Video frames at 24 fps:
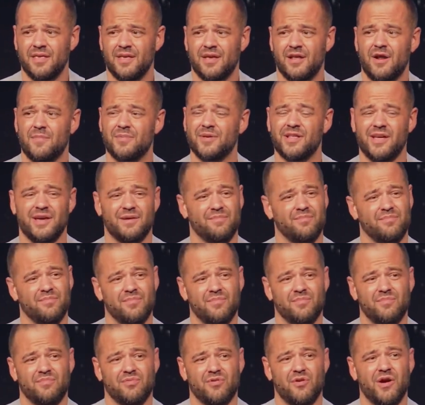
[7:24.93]
And I'll be like,
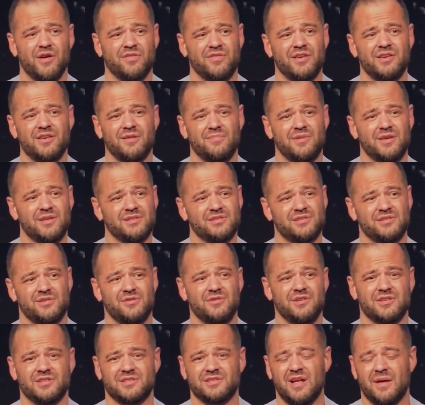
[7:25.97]
bro, I think it means you
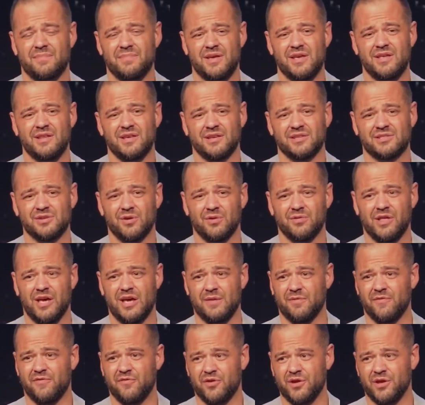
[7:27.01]
need to stop eating so
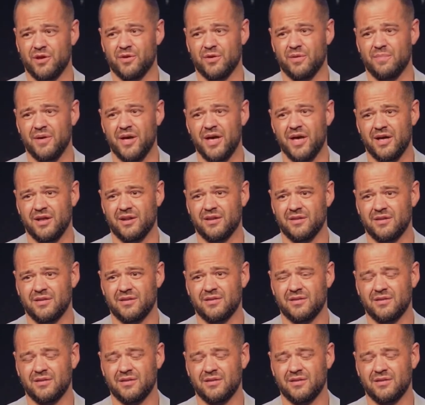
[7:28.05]
late before you go to bed.